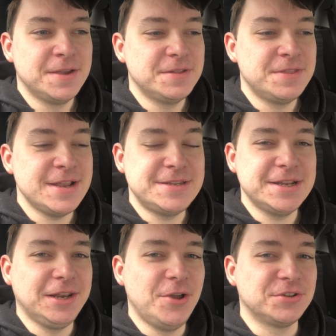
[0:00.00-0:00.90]
They
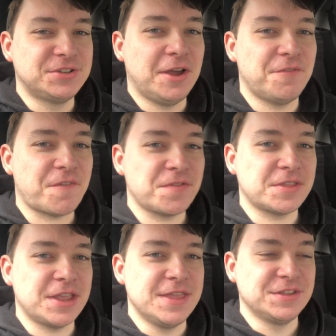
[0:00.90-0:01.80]
did a load of stuff
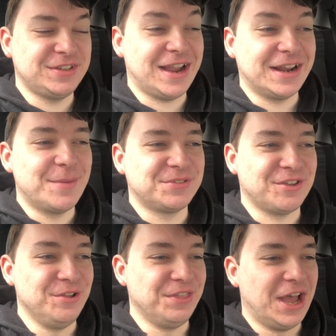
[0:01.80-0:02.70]
in the second
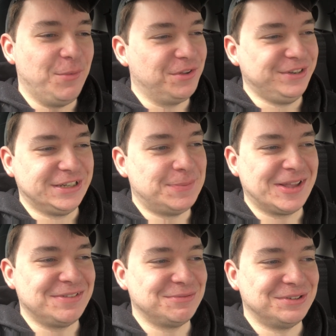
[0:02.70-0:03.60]
episode that I wasn't
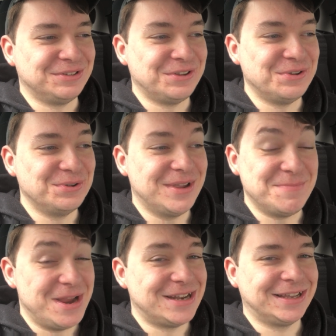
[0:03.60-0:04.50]
expecting them to do
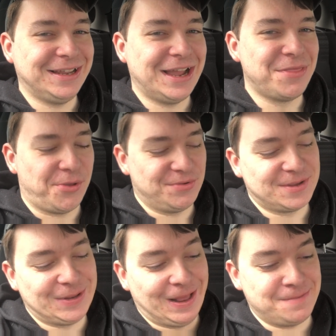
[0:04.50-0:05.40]
immediately. I thought it was
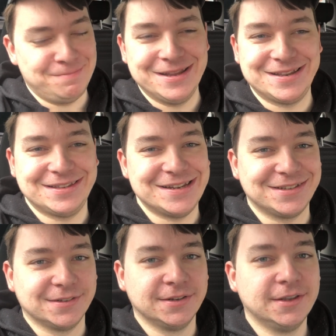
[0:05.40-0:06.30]
going to be like mid
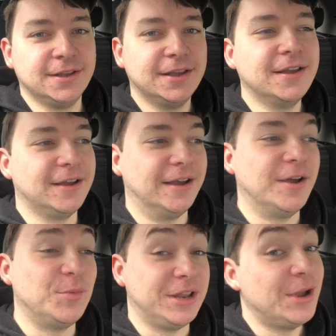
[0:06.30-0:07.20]
season.
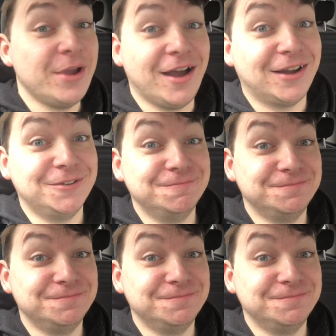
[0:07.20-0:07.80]
Uh, but here we are.